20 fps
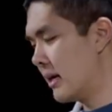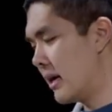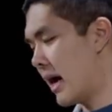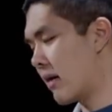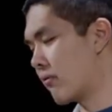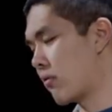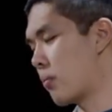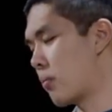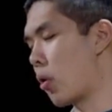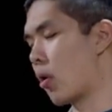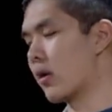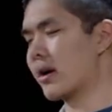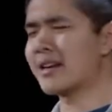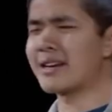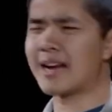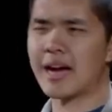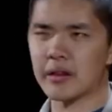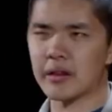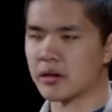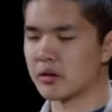and report a
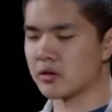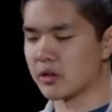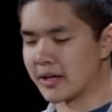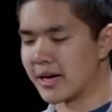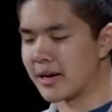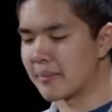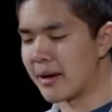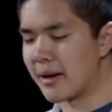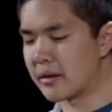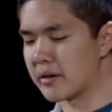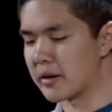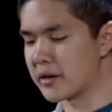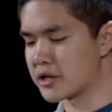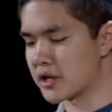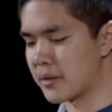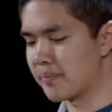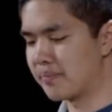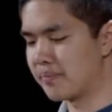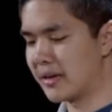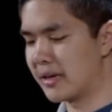nicer looking message
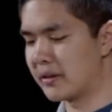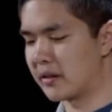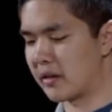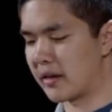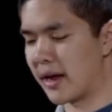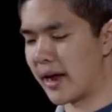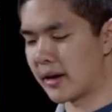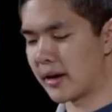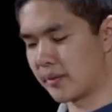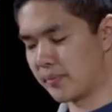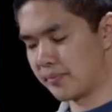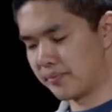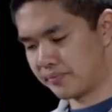instead.